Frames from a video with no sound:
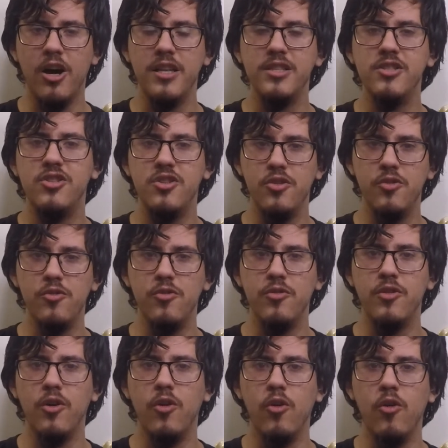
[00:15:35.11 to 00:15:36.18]

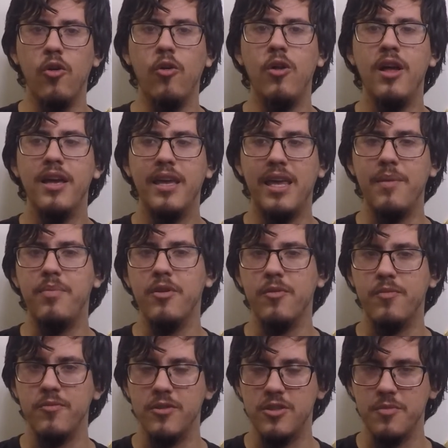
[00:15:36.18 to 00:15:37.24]
undo the whole
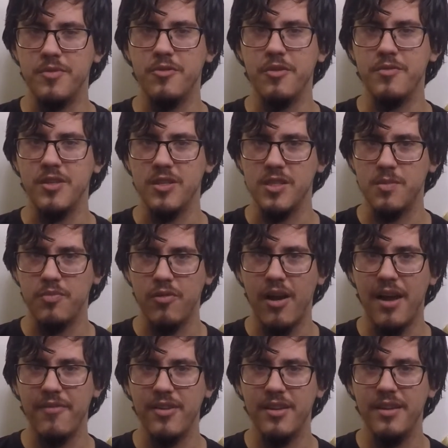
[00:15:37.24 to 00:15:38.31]
keep your subscriptions
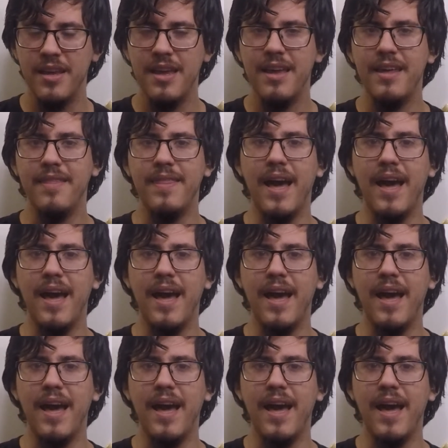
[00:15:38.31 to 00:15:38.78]
private.